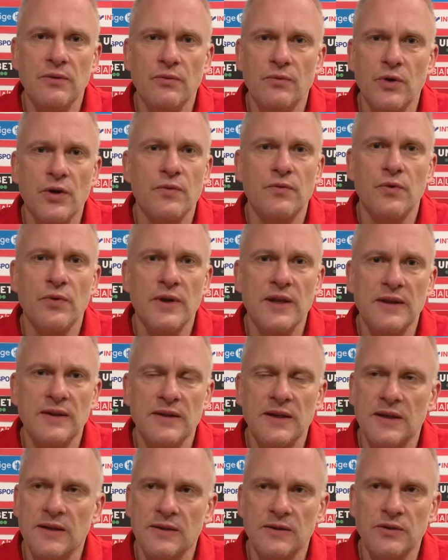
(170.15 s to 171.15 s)
work for it
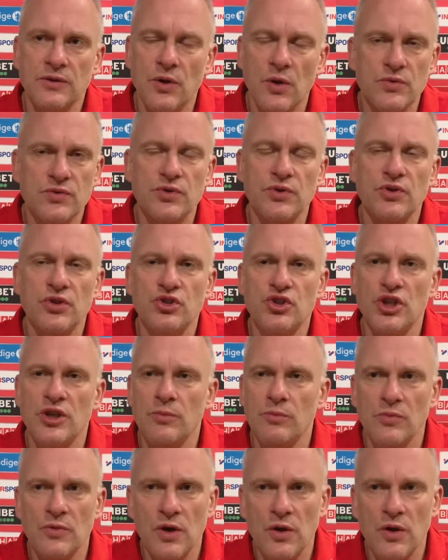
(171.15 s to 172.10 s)
and goes to the gym,